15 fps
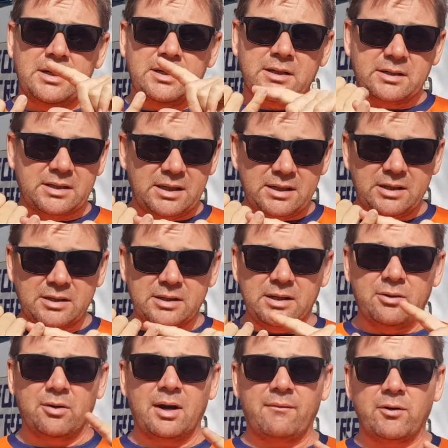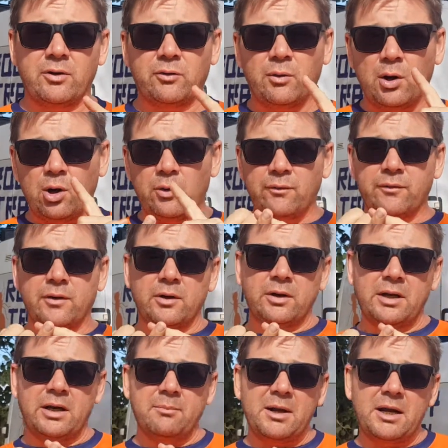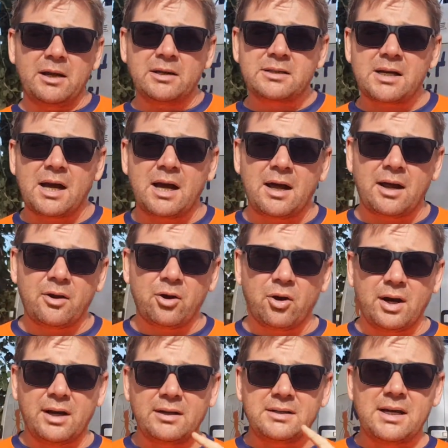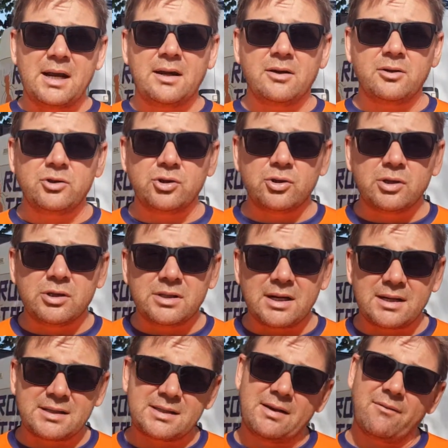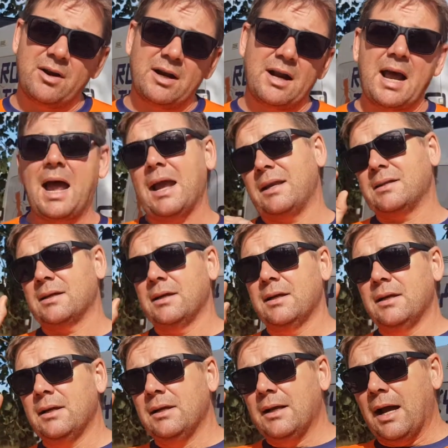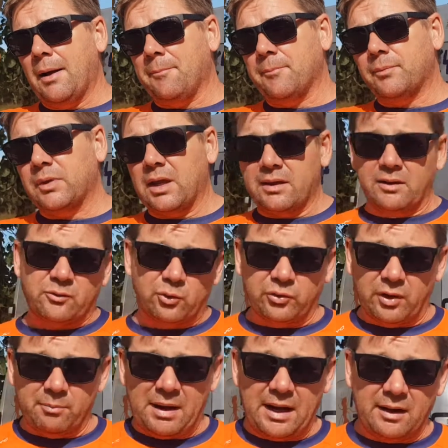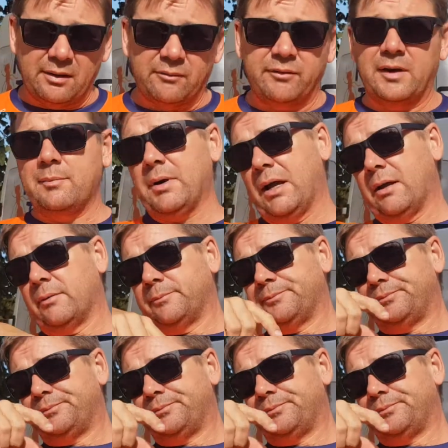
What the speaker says: The seniors are year 11 and 12, intermediates are 9 and 10, juniors are 7 and 8. There's also male and female.